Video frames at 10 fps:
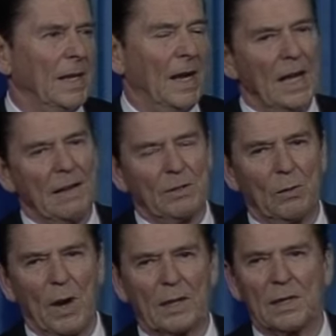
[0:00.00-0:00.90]
I have
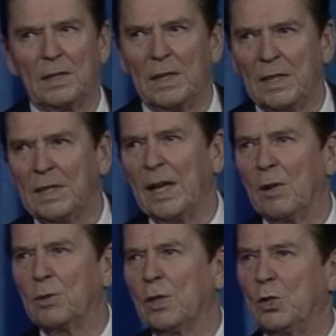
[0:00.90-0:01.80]
directed the
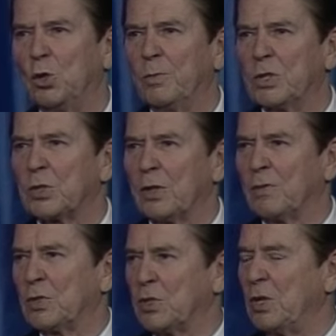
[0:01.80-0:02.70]
Health and Human
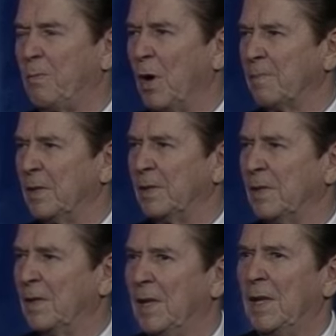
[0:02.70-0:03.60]
Services
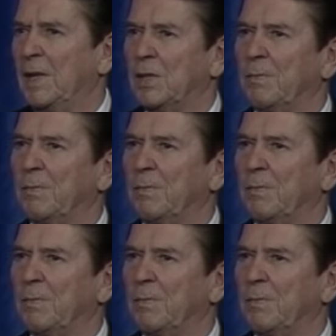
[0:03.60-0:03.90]
Department